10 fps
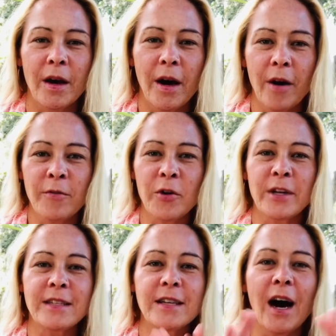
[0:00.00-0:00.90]
of your
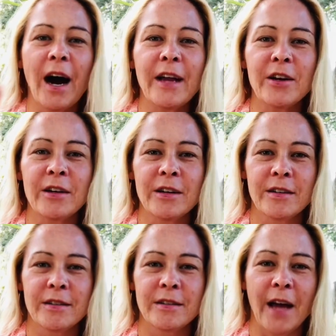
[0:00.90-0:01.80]
entire
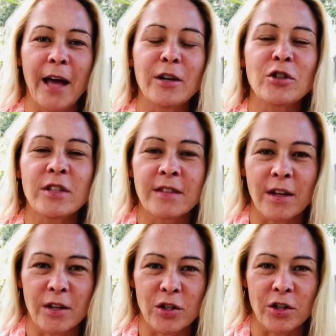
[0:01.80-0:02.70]
energy
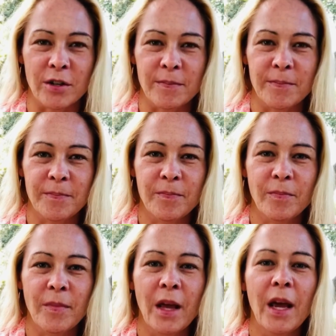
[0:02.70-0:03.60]
signature
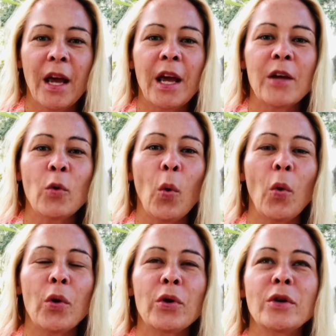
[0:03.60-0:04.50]
in
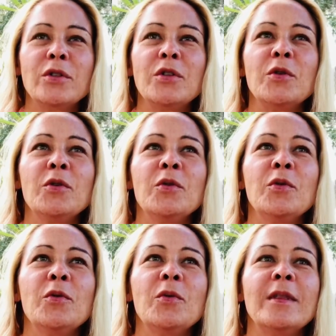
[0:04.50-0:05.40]
order
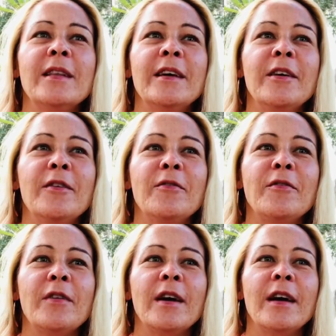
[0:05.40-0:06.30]
to live
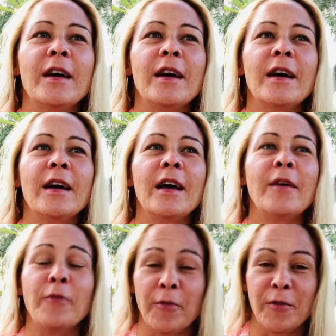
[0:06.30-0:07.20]
a
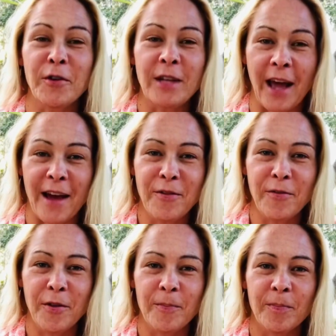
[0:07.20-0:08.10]
fulfilled
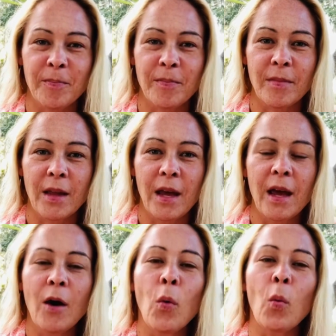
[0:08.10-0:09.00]
life
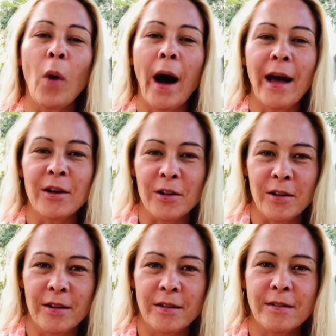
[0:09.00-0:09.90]

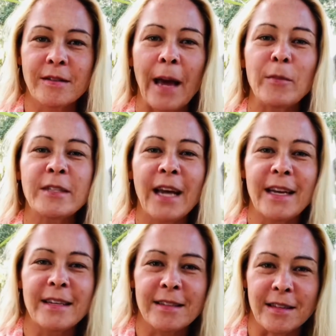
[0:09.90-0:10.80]
while
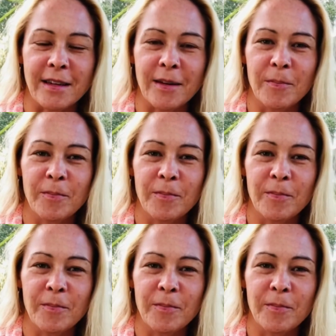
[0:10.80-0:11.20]
simultaneously